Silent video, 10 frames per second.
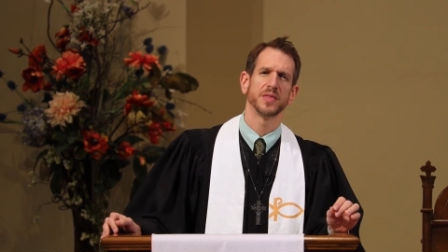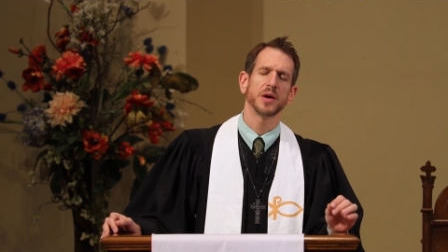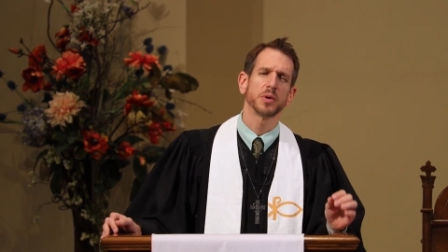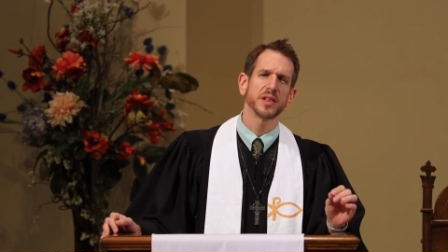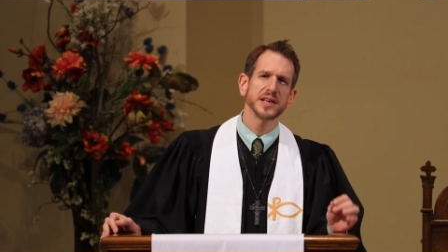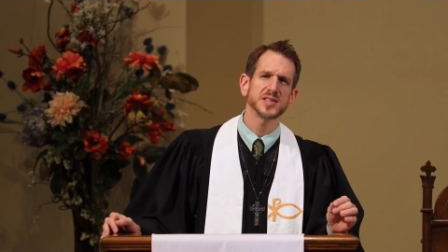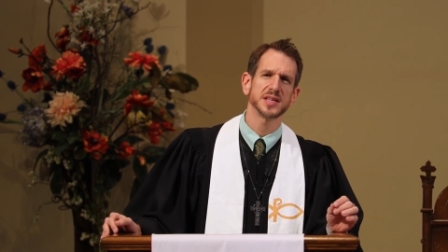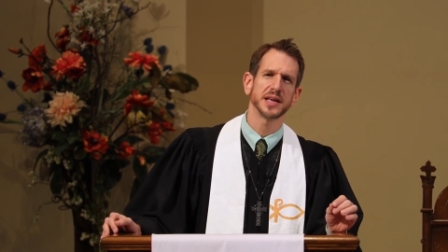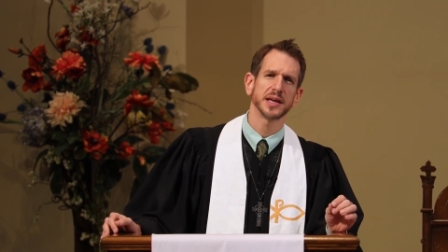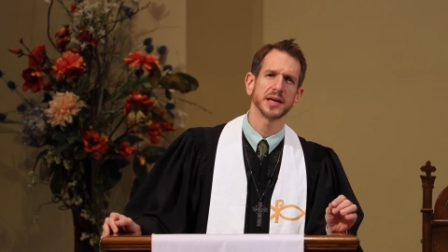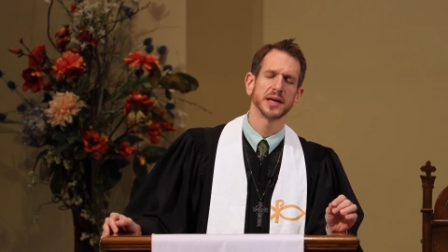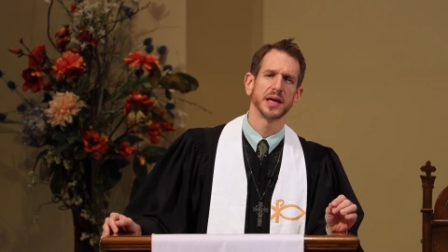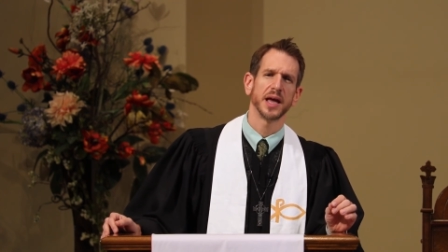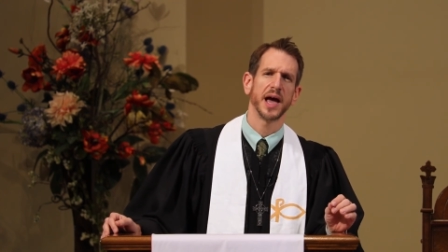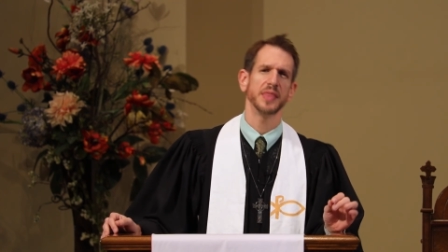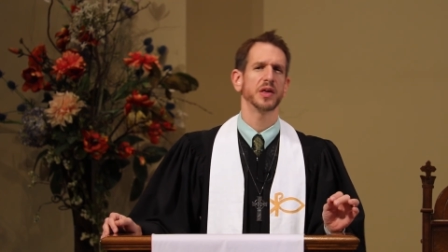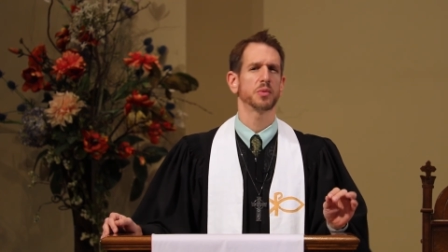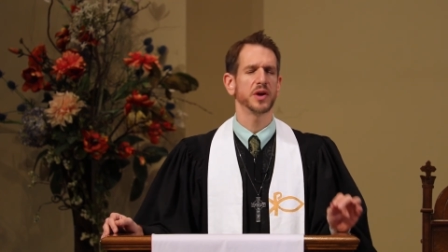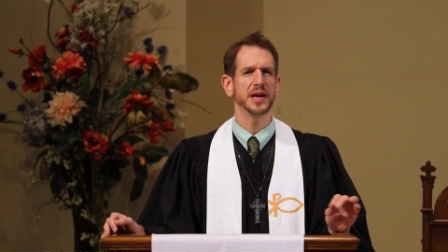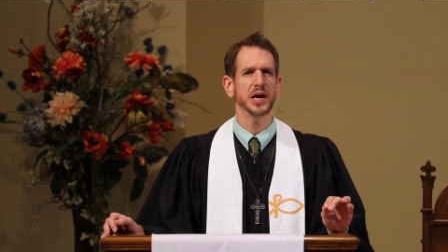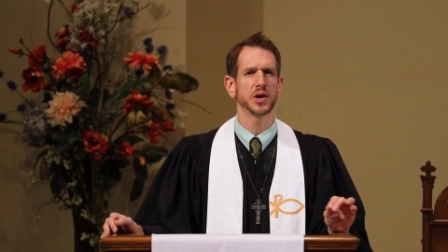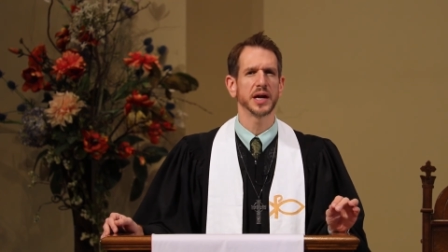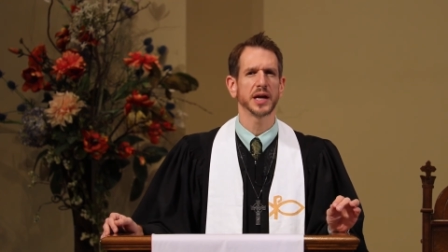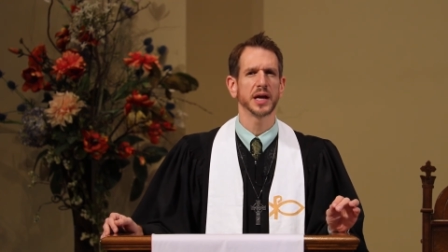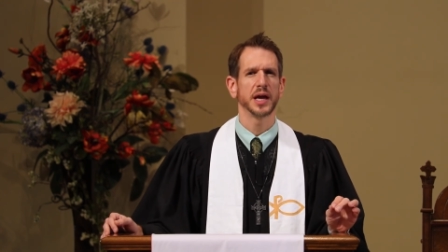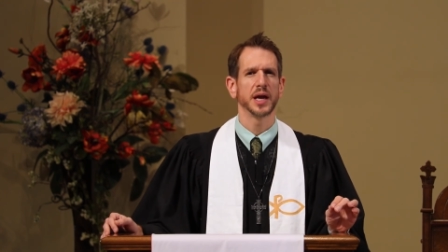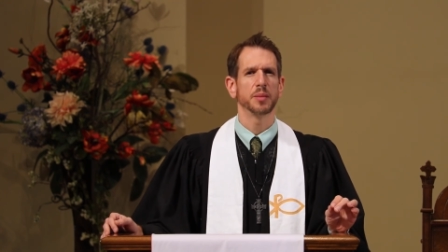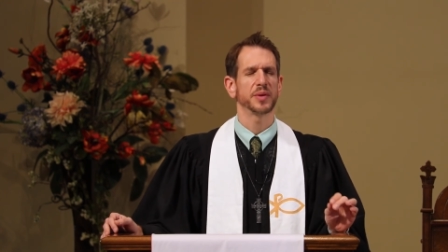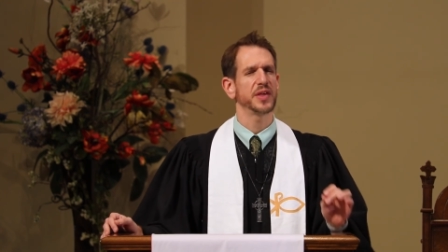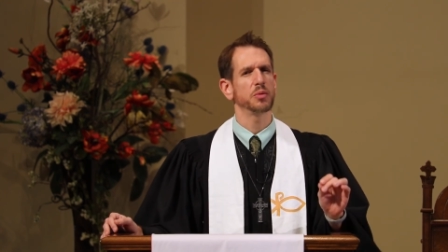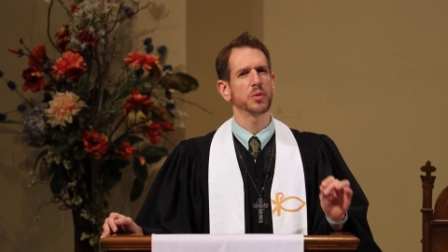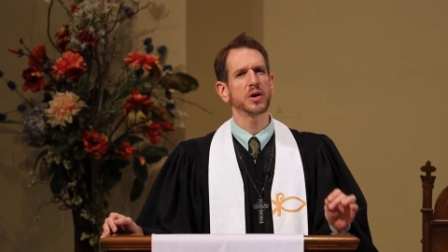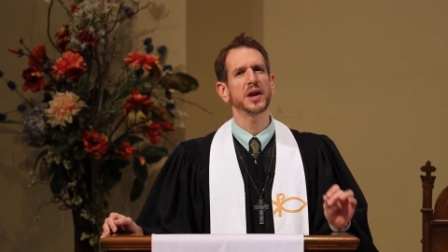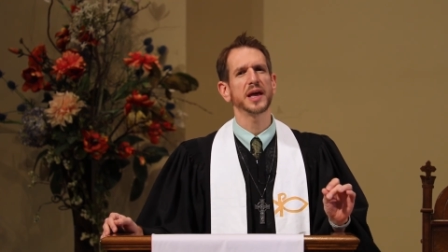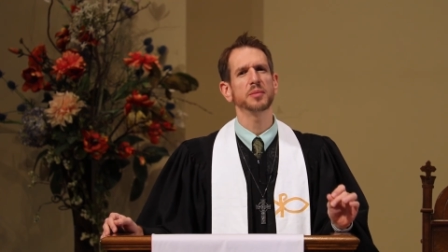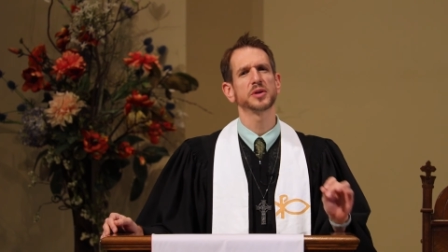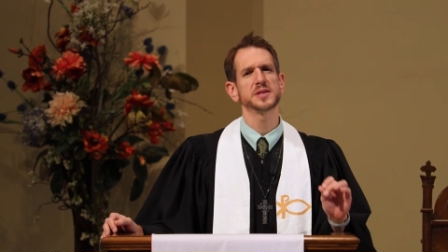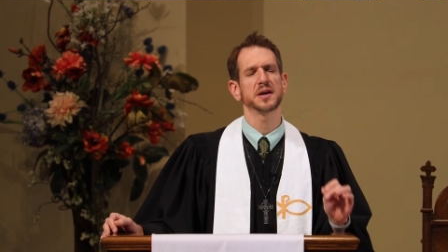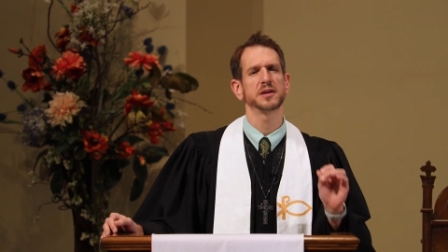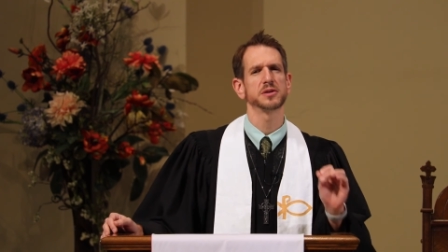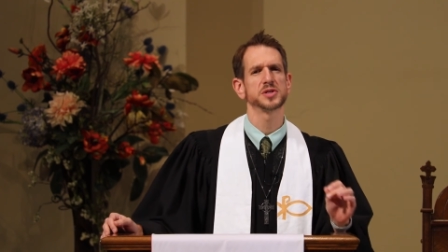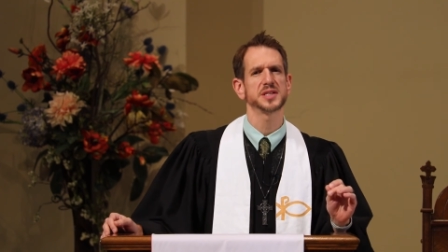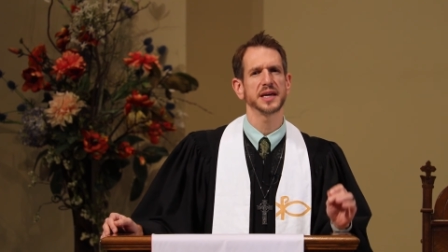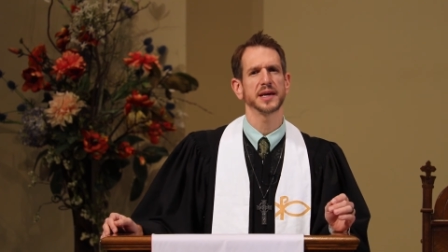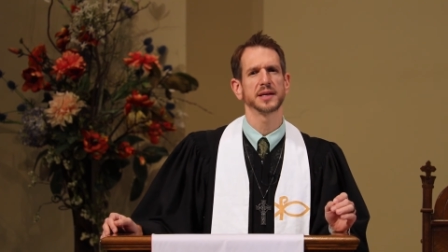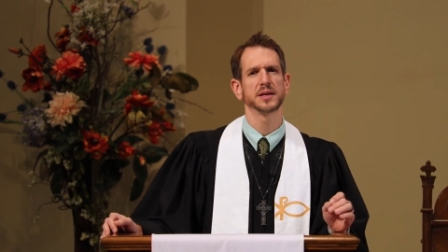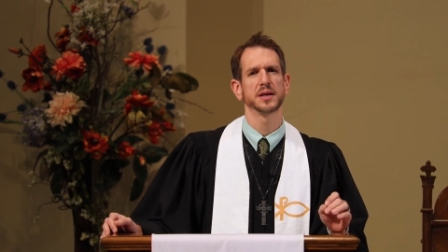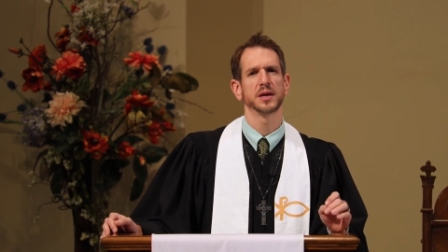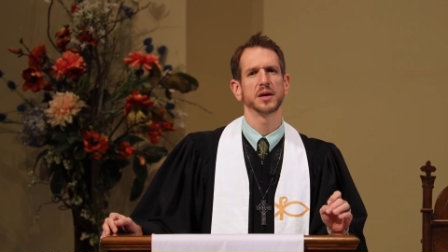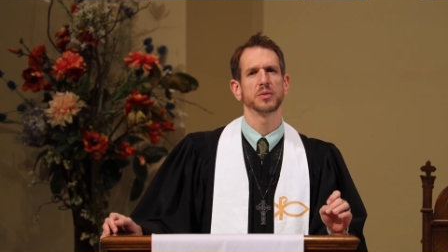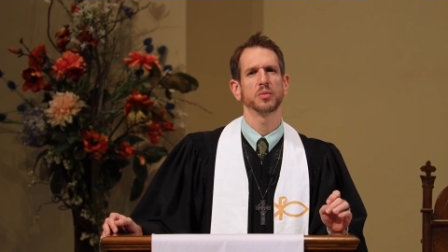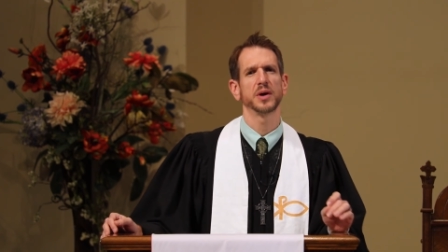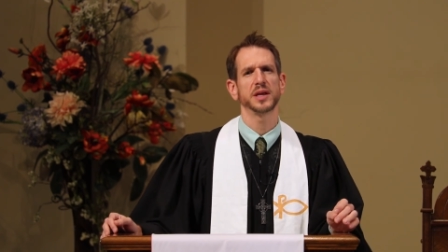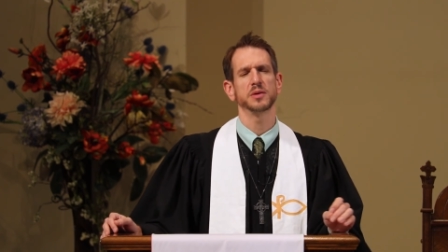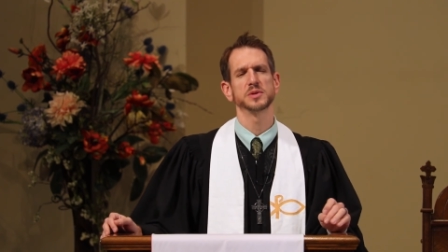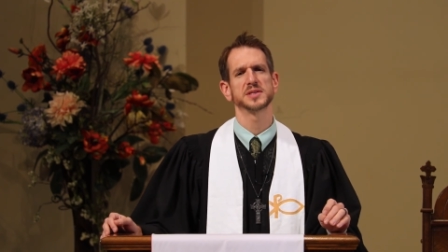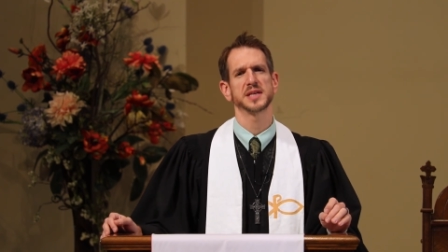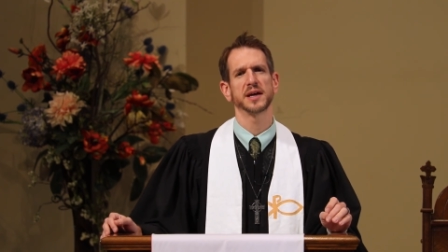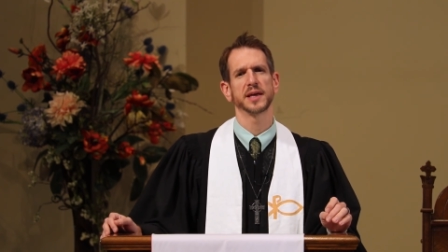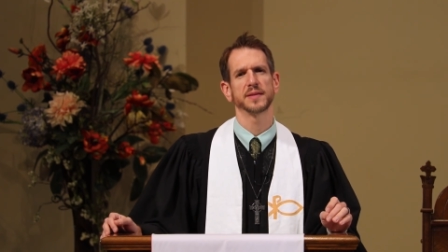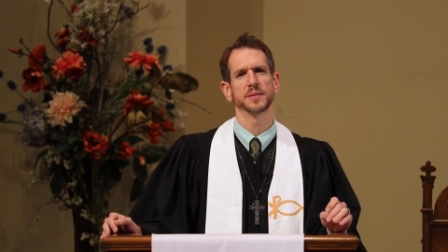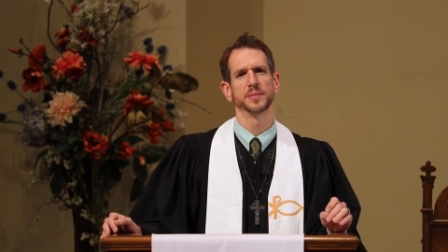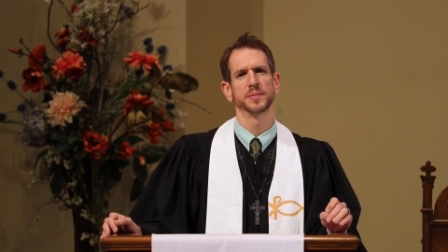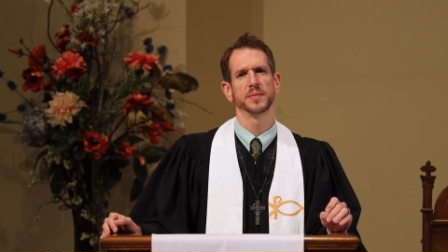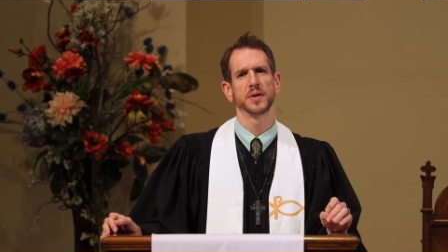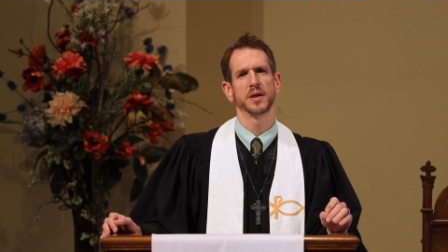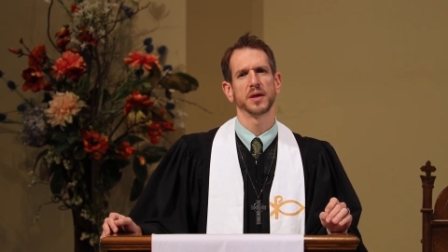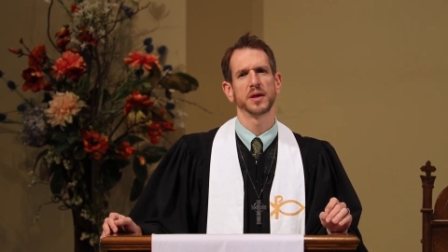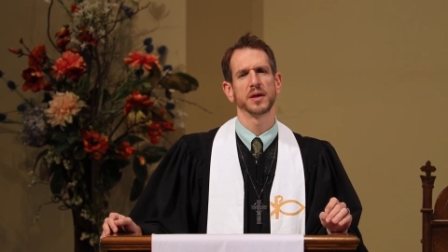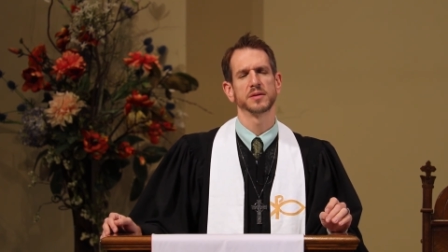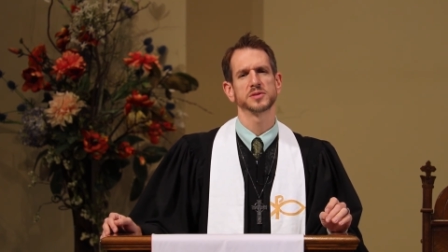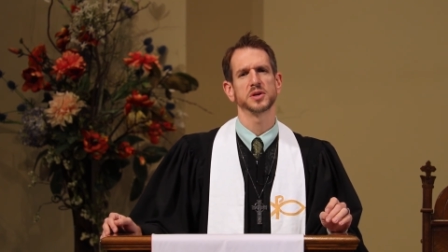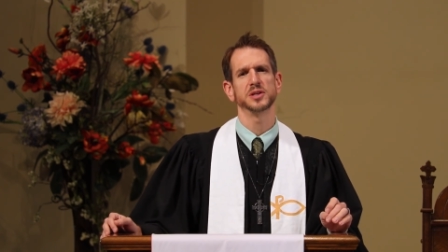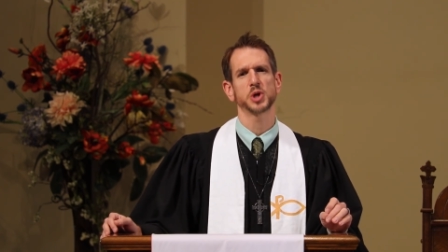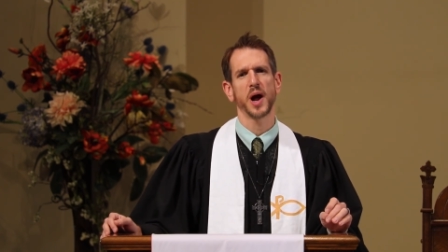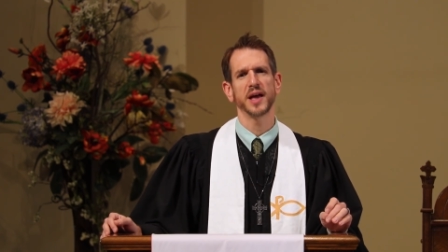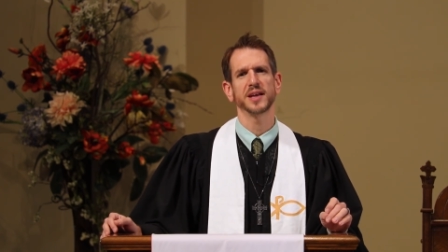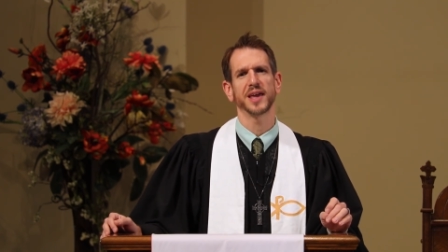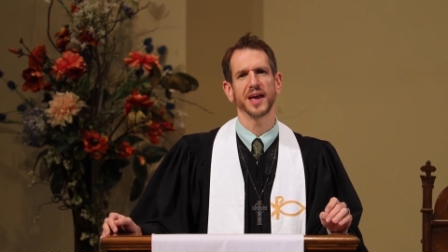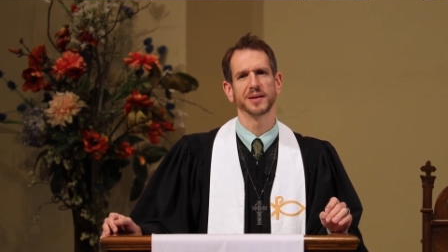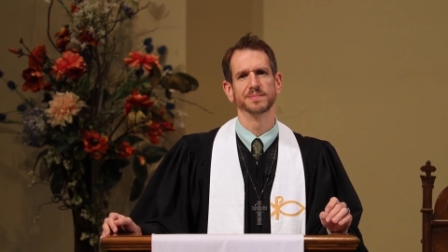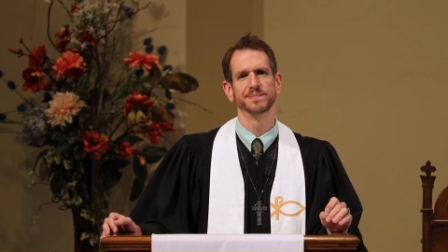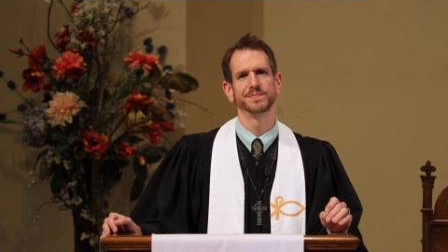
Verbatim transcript: They were listening and they were hearing, but they weren't able to understand what he was telling them. So he tried again.